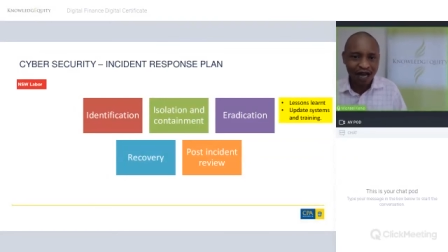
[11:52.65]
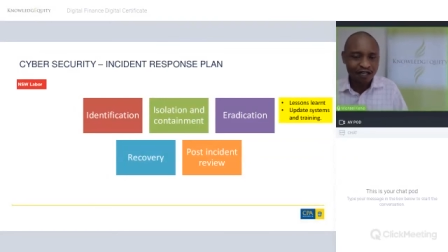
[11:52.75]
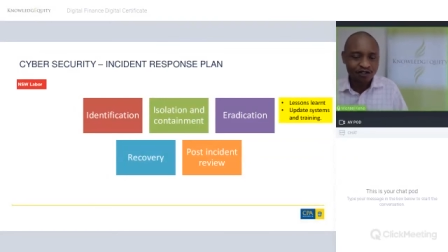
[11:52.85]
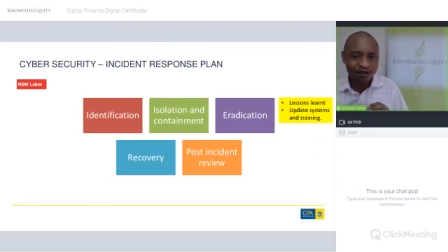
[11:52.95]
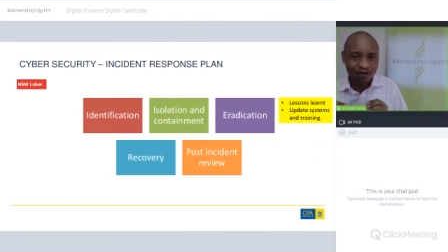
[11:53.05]

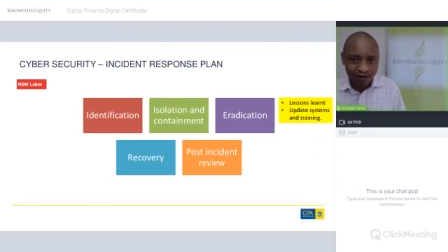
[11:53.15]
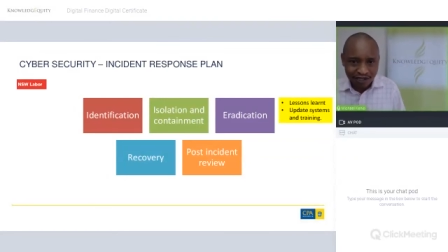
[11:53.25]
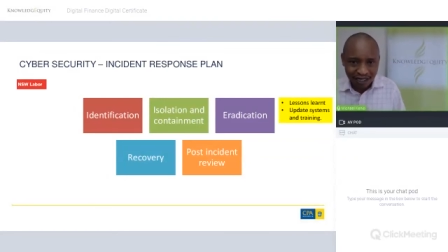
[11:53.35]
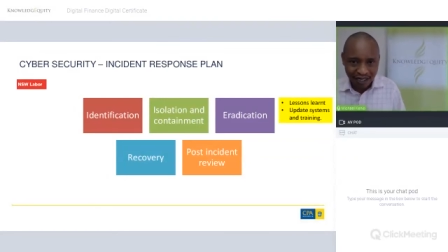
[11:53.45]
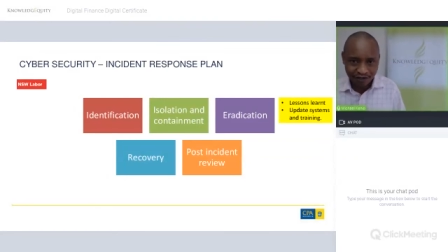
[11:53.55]
And so
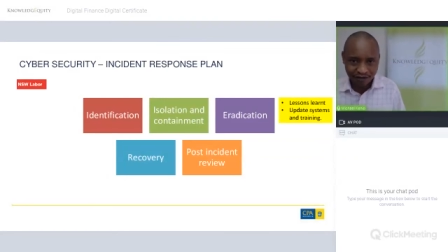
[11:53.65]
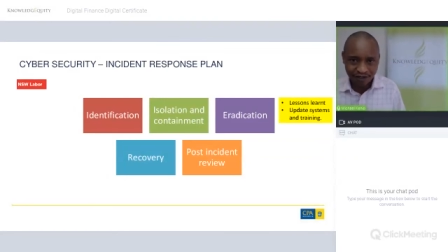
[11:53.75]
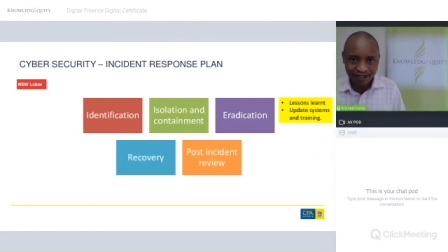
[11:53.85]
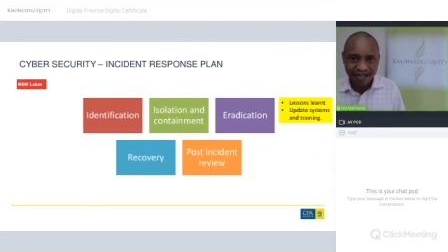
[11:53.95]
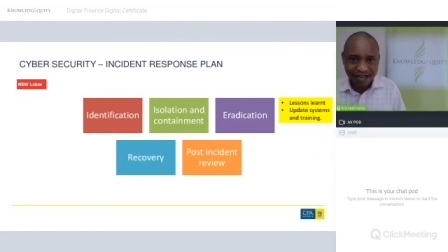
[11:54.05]
those
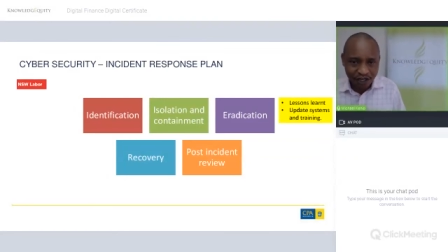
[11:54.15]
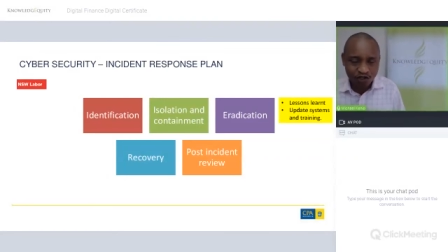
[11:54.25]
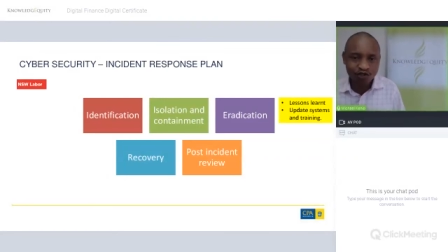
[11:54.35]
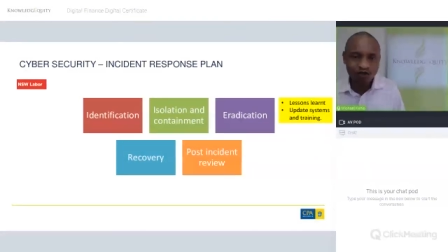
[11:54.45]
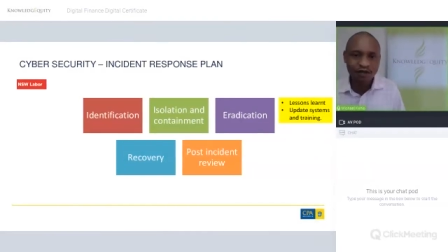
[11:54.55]
lessons need
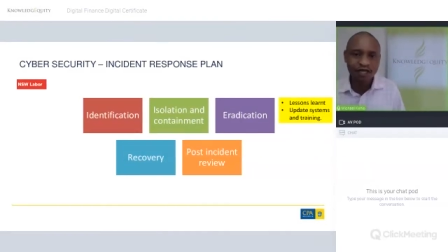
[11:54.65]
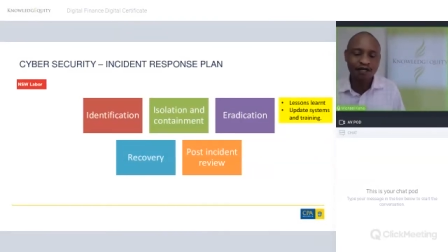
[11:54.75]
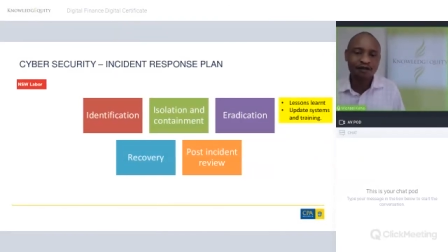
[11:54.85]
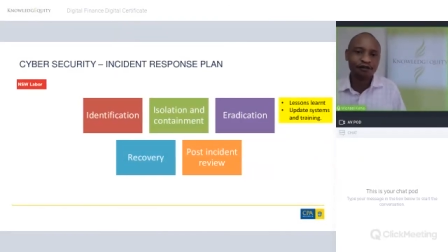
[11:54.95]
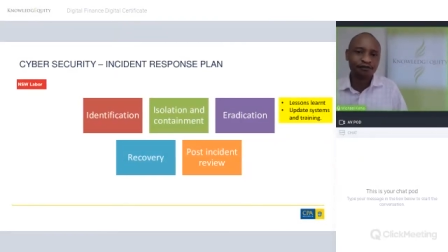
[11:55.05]
to
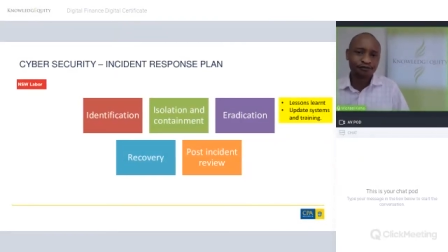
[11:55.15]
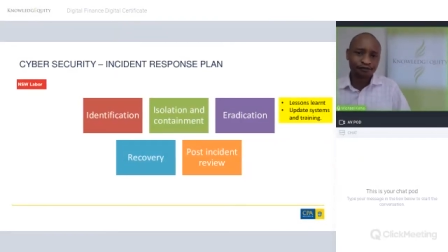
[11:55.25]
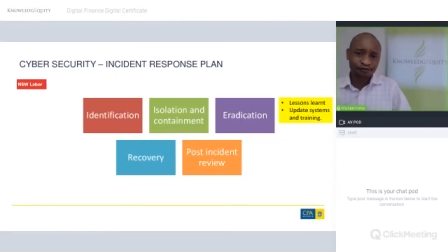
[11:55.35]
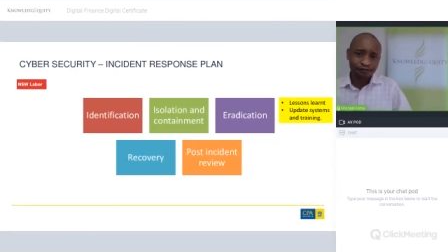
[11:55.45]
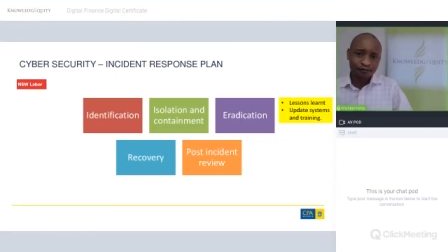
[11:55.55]
be
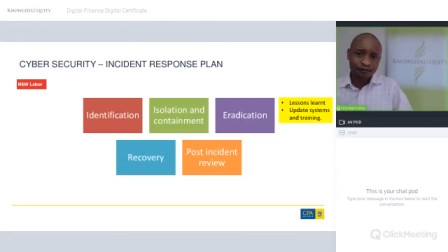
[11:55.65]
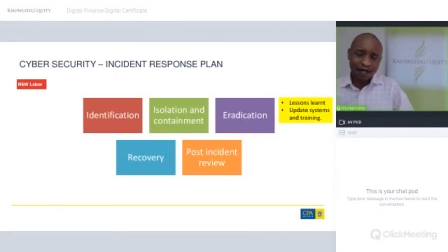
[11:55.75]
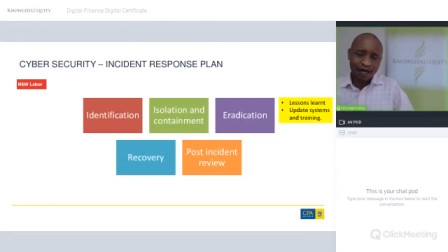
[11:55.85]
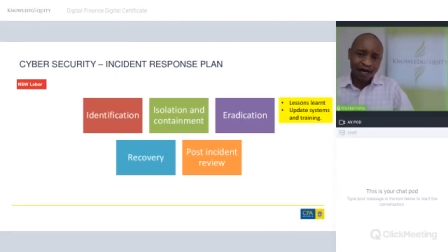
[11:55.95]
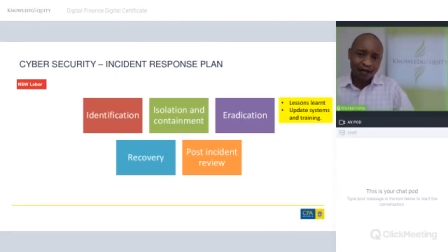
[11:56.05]

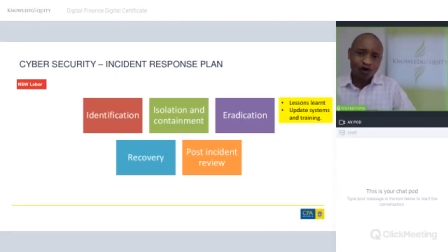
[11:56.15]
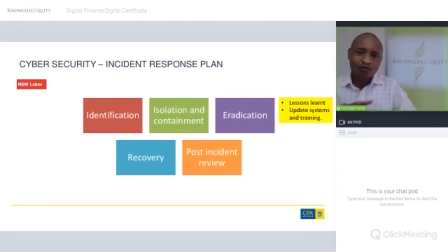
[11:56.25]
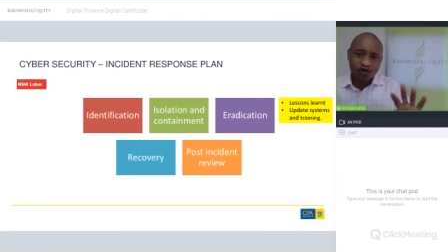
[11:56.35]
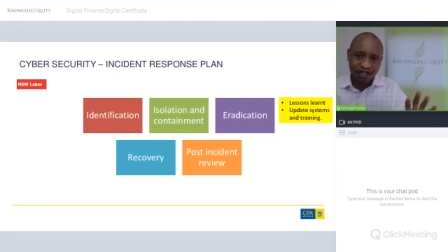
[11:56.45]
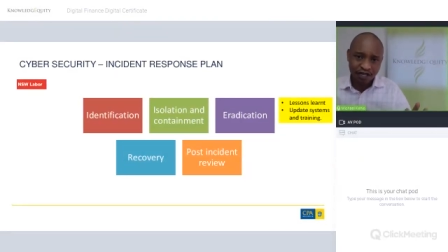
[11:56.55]

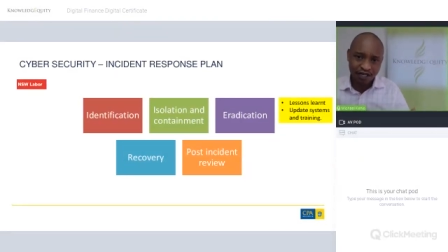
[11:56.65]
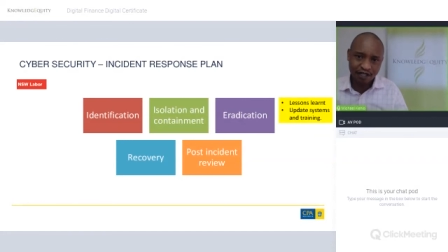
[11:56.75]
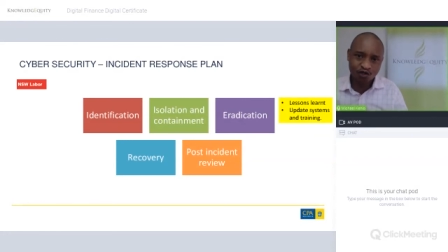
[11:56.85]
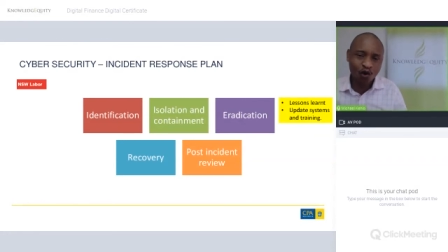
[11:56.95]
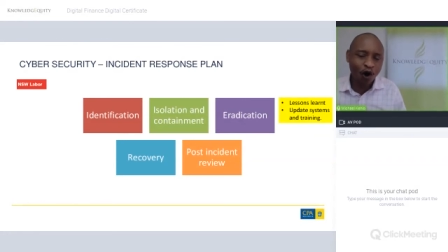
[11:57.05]

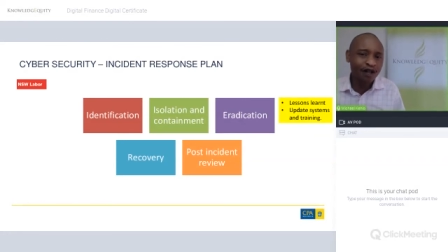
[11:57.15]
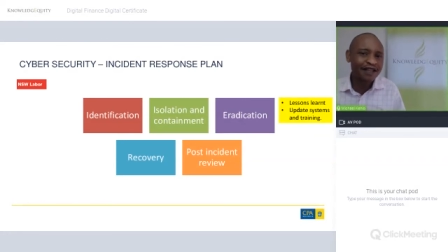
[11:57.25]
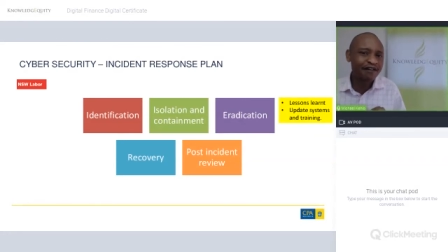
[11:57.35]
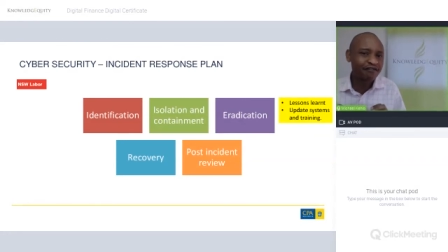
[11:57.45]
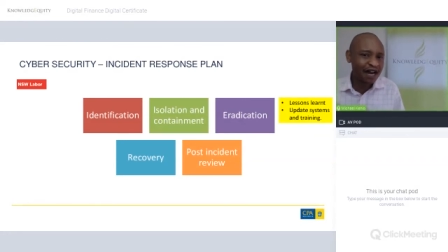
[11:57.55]
communicated to all
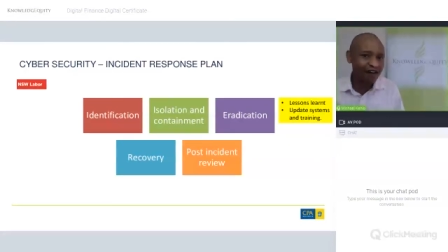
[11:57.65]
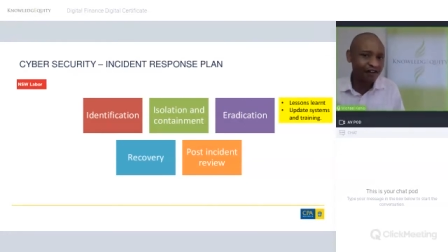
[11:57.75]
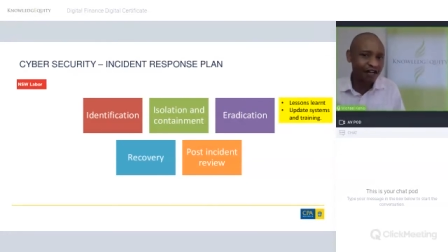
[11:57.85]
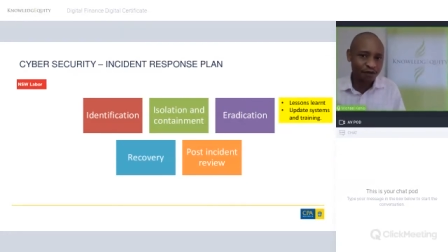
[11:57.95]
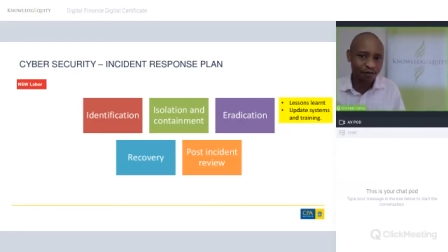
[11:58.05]
the
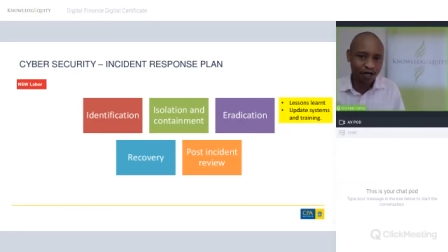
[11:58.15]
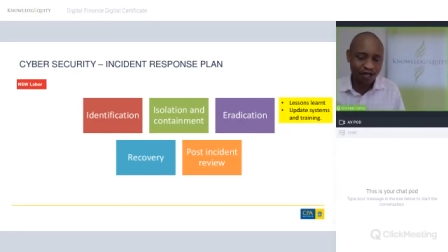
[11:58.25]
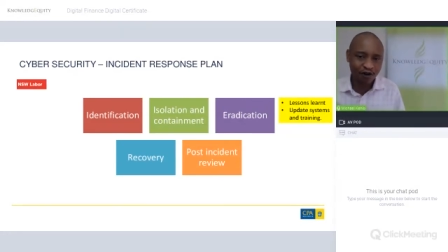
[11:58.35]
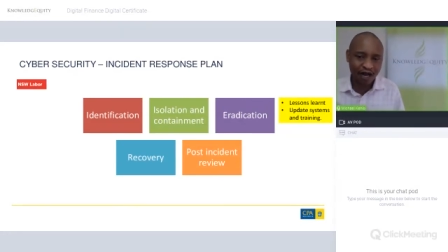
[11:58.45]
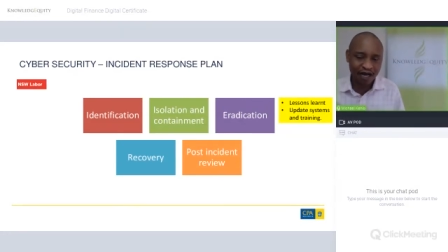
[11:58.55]
relevant people
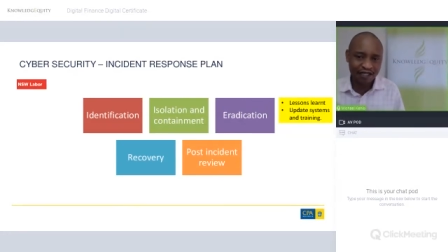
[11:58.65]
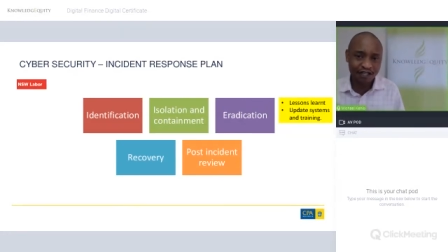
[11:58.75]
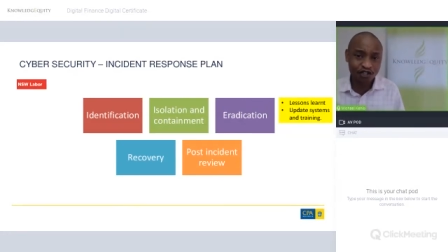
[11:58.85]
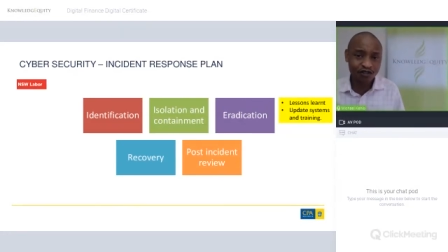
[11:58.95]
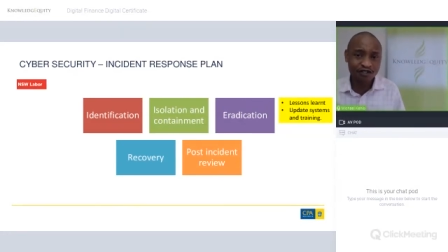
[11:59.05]
in the
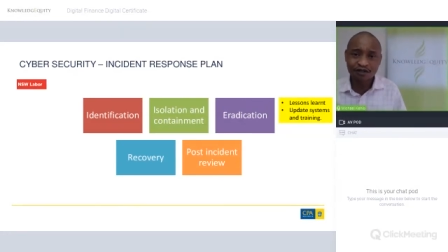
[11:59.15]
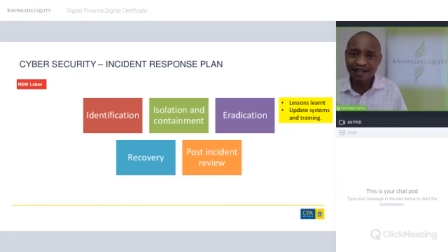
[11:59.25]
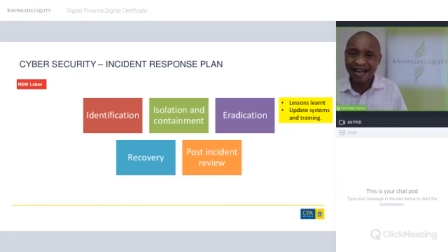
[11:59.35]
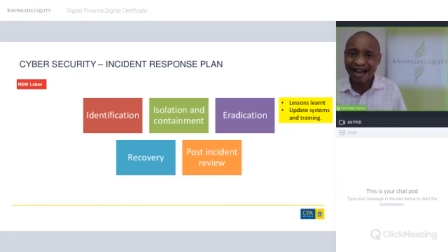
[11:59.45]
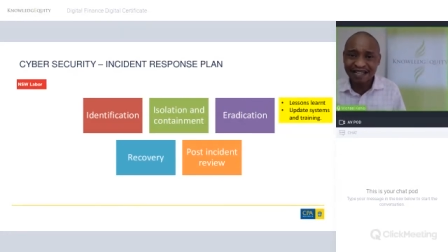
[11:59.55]
organization, so
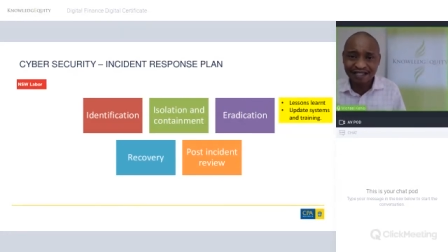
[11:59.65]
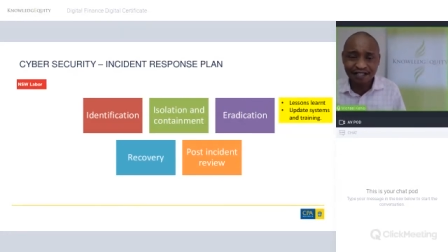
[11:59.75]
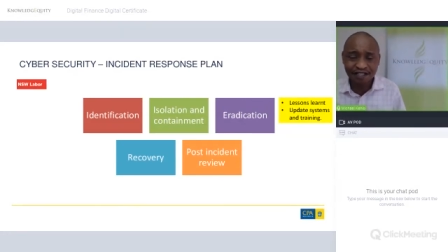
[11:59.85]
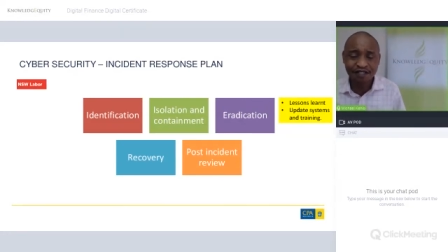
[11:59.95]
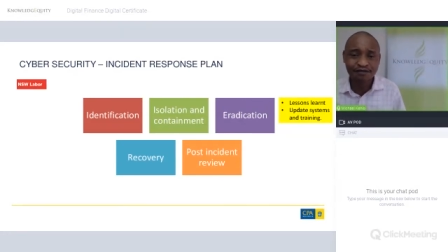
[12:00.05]
the
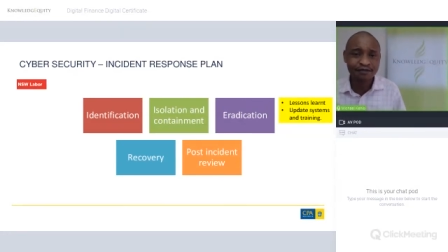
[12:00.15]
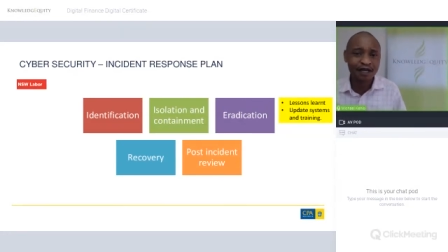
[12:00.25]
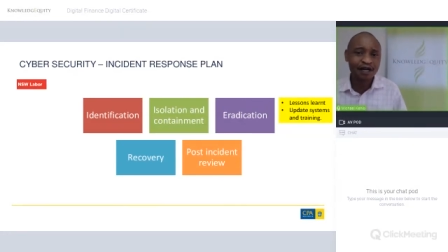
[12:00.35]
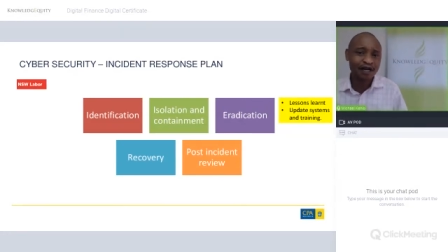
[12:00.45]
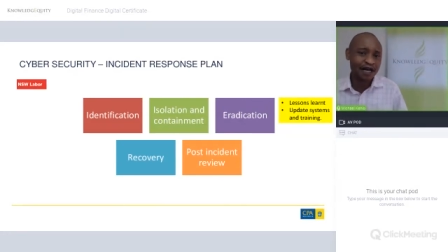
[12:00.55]
IT team,
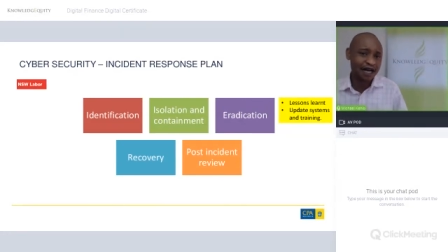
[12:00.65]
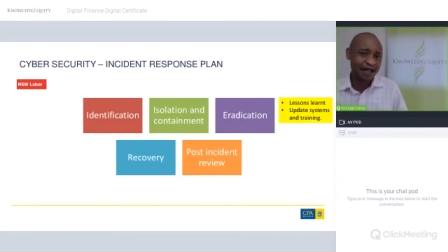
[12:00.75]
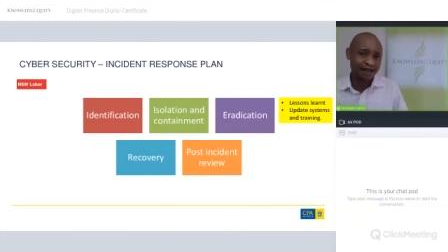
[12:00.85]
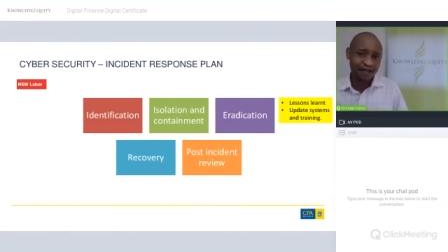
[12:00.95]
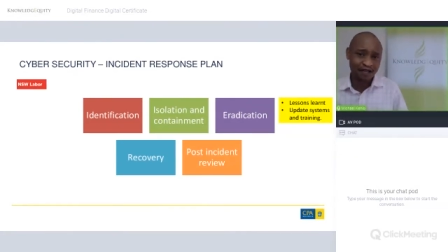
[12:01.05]

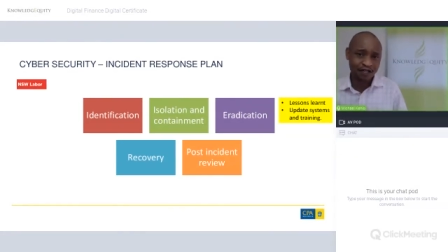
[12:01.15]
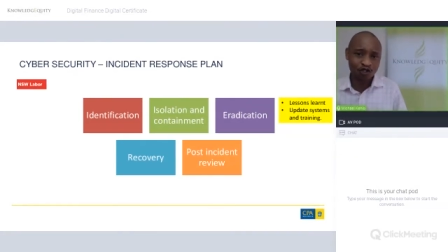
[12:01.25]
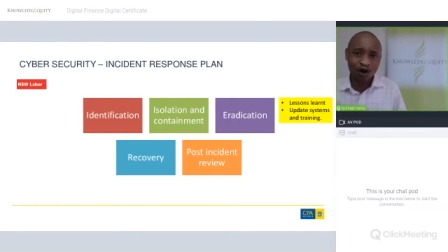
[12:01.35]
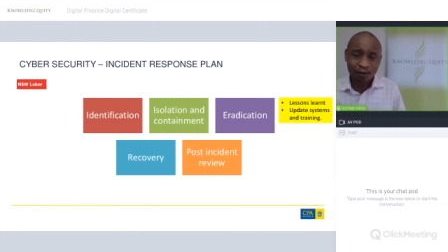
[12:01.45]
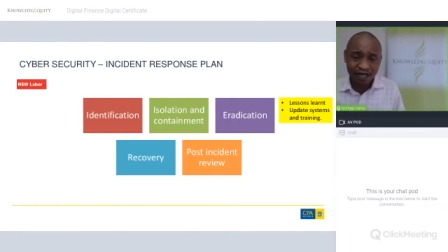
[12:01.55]
the top